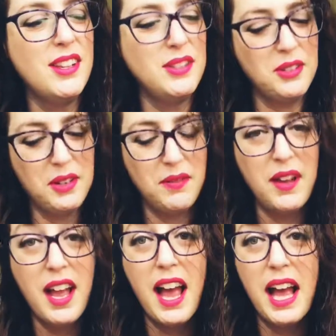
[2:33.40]
sort of
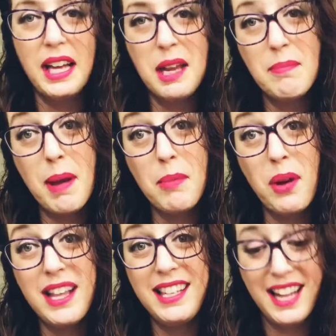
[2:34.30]

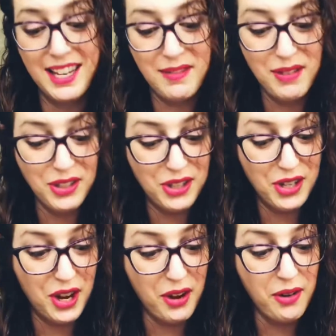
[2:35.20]
commemorate the end of the
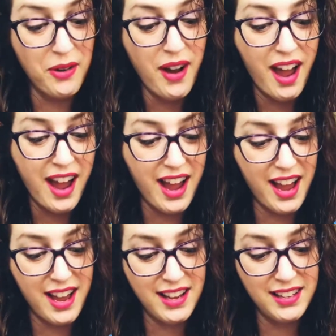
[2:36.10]
show,
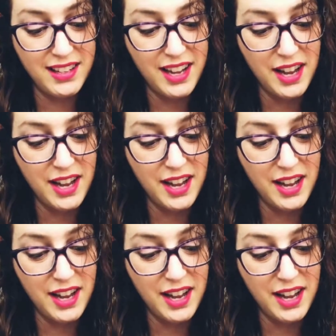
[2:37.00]
and